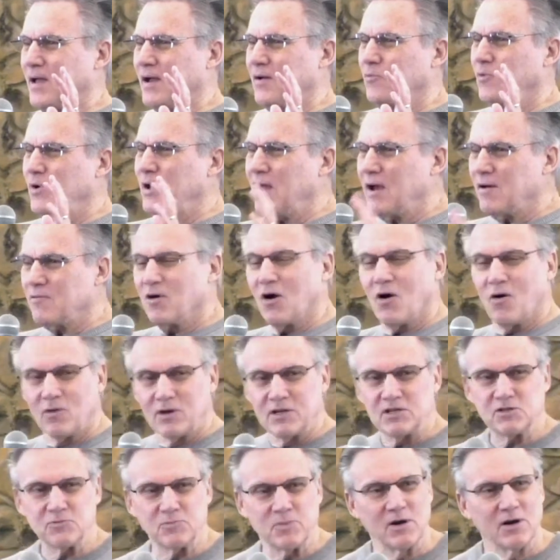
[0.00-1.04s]
And we have the
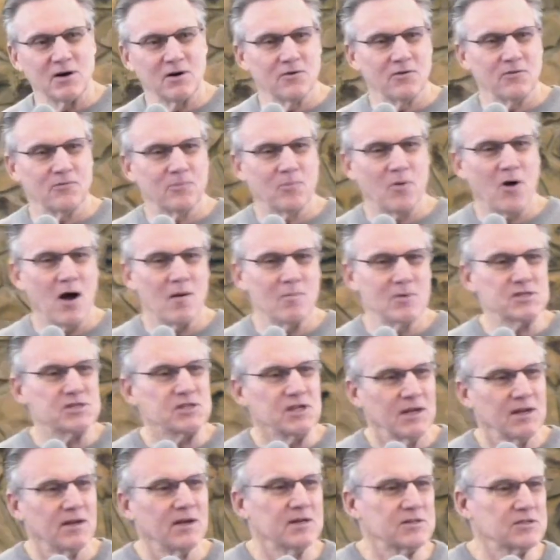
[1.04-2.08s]
Holy Spirit of
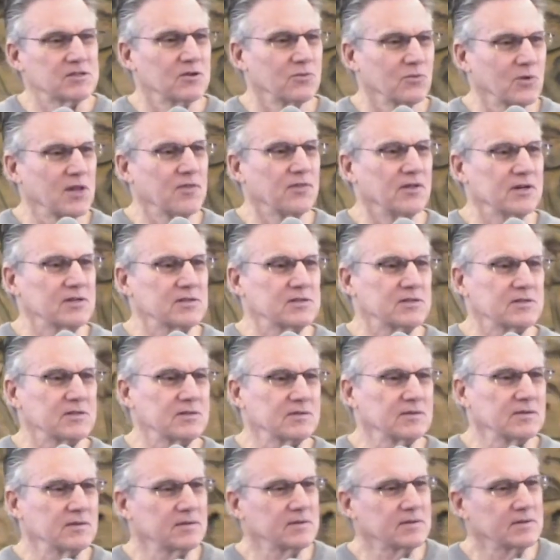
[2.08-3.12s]
promise in us and with
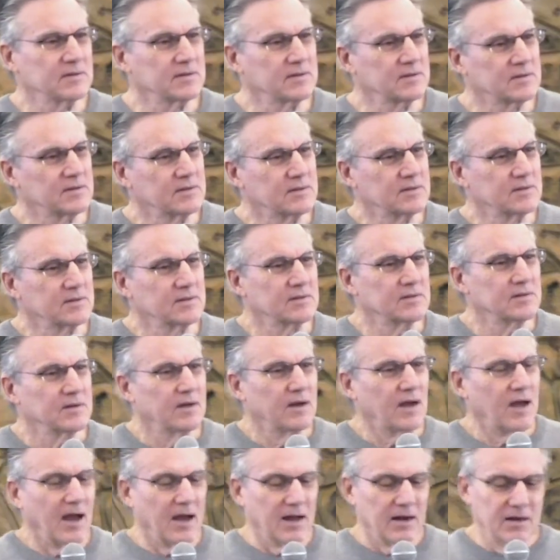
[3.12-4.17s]
us.
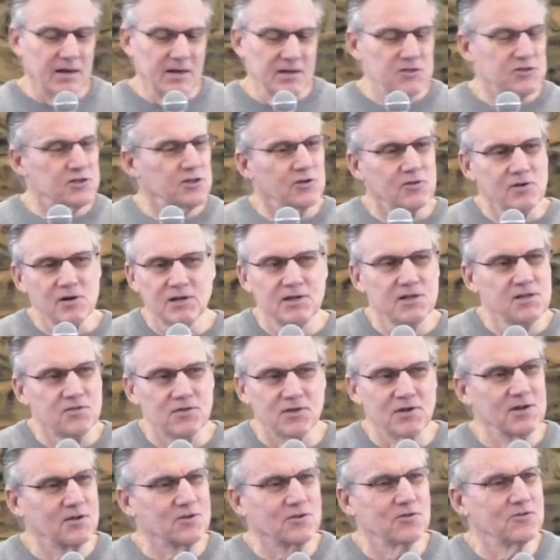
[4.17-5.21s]
And is there
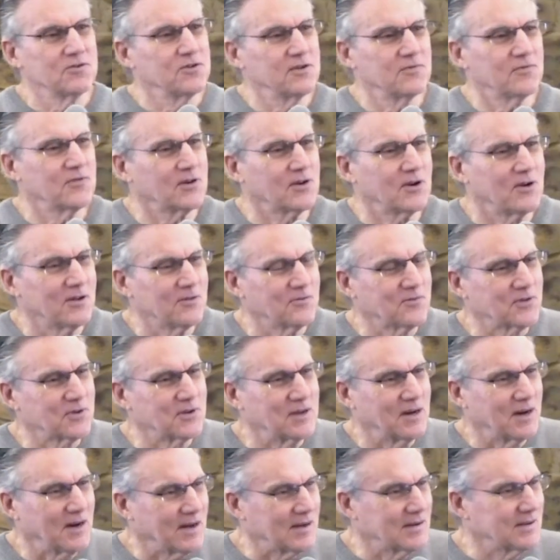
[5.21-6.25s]
anything too difficult
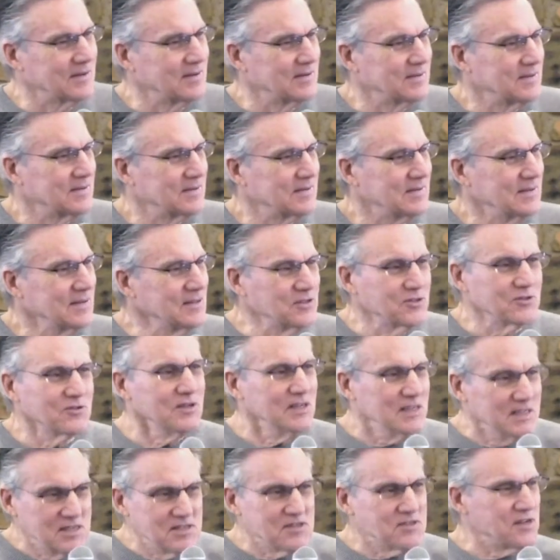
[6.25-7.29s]
for God? Is
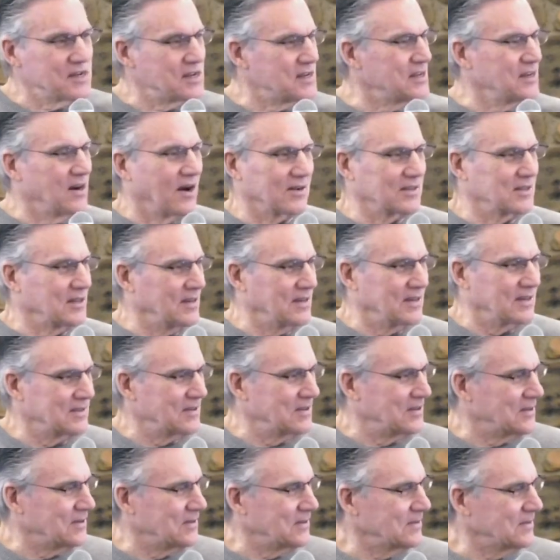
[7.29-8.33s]
there anything God
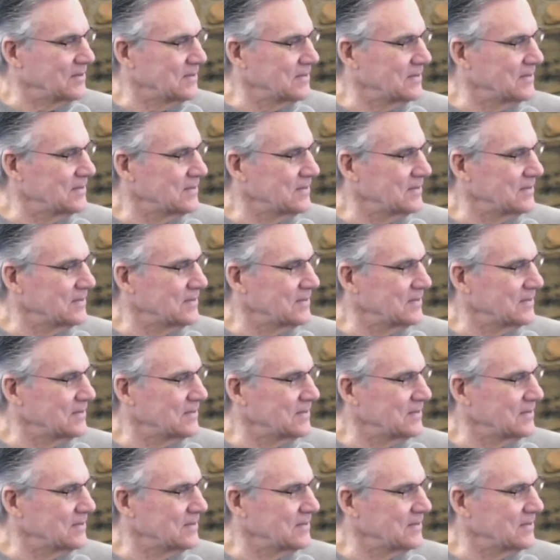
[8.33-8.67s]
can't do?